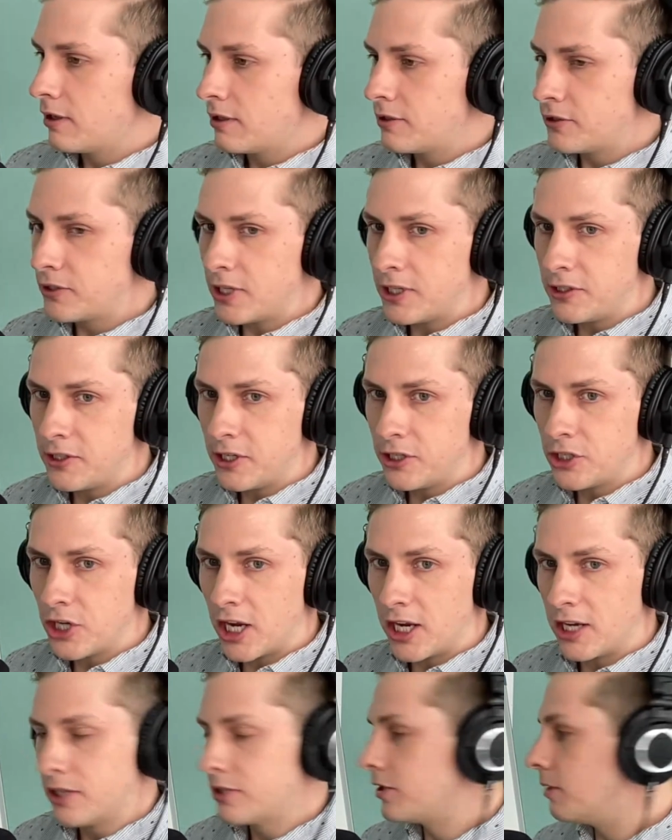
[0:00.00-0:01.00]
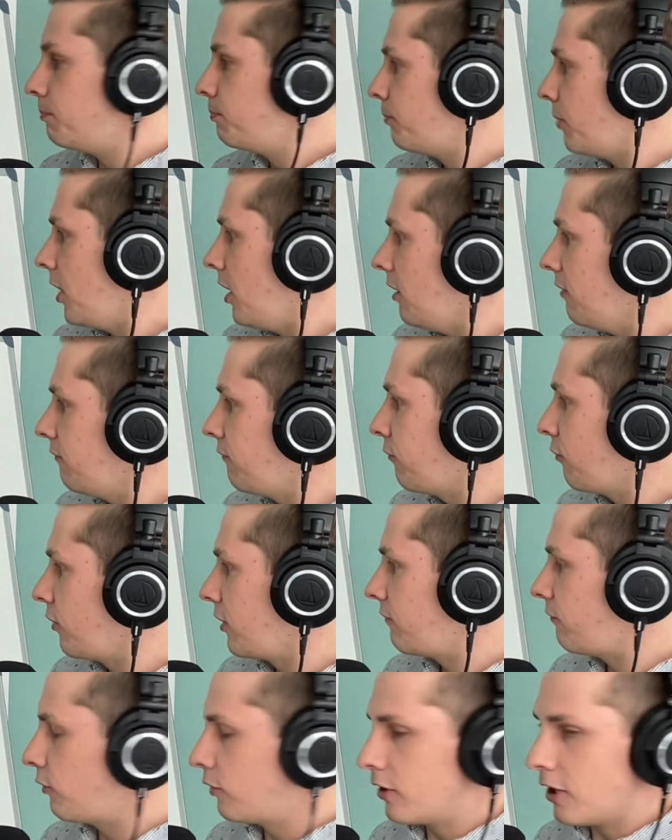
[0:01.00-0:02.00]
CCJ is above
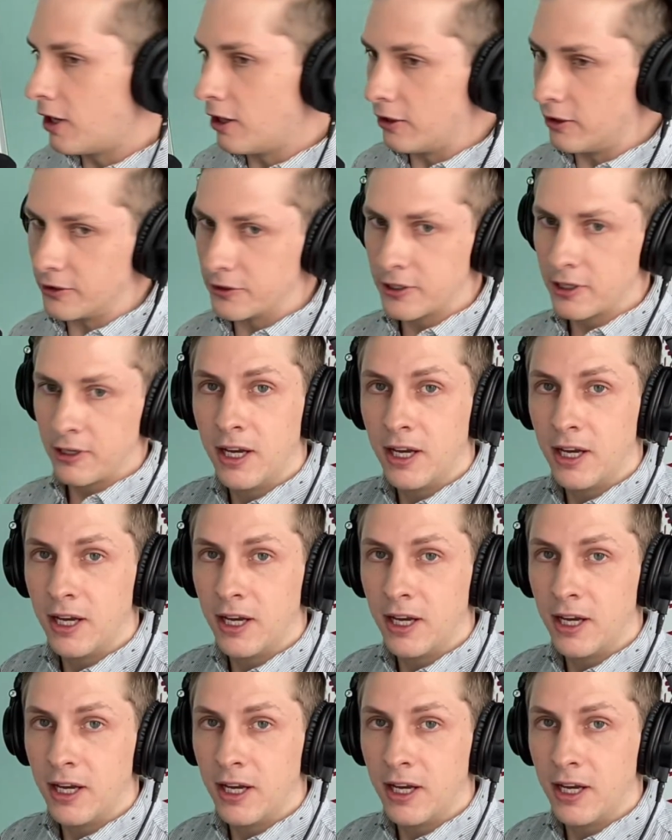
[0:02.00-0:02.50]
$44.